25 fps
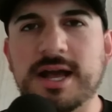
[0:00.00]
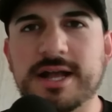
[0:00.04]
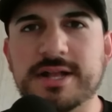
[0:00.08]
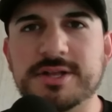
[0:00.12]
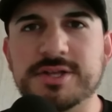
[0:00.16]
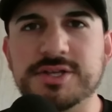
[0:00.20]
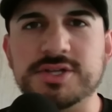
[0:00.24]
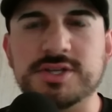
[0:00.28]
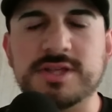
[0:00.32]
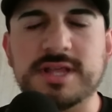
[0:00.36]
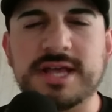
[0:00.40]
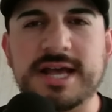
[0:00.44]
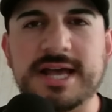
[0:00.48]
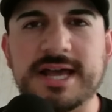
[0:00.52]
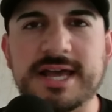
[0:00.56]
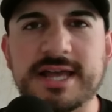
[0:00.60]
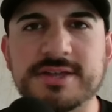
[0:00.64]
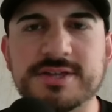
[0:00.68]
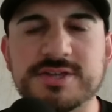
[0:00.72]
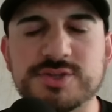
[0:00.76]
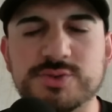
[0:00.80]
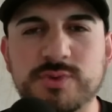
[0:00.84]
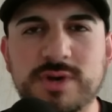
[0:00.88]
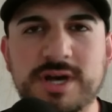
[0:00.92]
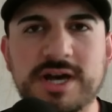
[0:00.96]
on
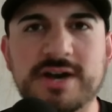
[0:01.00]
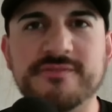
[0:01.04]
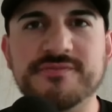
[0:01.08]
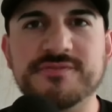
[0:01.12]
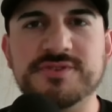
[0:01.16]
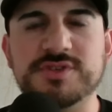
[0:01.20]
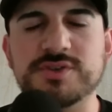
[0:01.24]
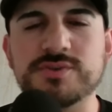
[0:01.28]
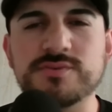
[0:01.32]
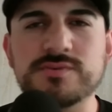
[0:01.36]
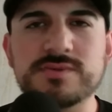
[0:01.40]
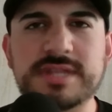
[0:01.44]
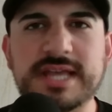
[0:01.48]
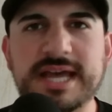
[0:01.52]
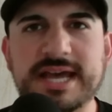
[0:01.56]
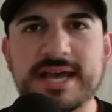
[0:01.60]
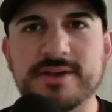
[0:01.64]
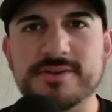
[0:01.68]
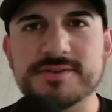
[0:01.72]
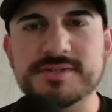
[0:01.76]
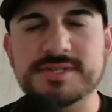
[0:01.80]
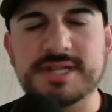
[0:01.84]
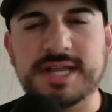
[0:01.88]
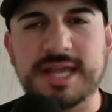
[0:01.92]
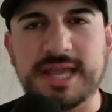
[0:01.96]
July 12,
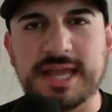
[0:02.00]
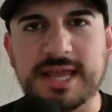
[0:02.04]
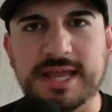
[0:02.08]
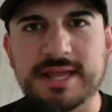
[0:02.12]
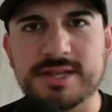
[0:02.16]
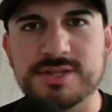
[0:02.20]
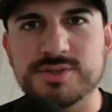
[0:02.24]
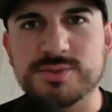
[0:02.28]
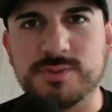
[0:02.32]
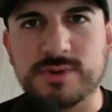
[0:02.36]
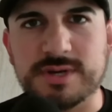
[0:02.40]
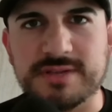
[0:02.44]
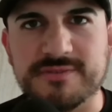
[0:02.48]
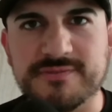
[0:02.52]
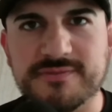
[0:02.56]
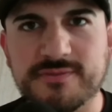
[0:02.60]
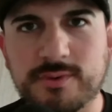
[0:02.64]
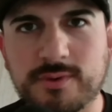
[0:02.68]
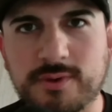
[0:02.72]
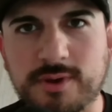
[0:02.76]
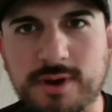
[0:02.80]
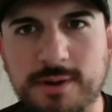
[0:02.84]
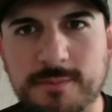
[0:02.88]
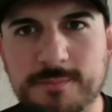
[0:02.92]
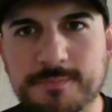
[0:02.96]

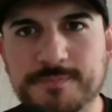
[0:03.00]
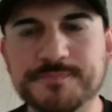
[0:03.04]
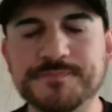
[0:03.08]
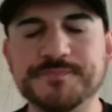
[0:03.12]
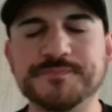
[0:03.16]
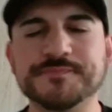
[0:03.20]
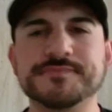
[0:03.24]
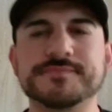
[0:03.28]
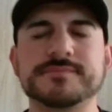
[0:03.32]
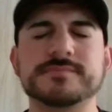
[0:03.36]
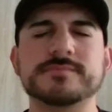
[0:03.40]
2024.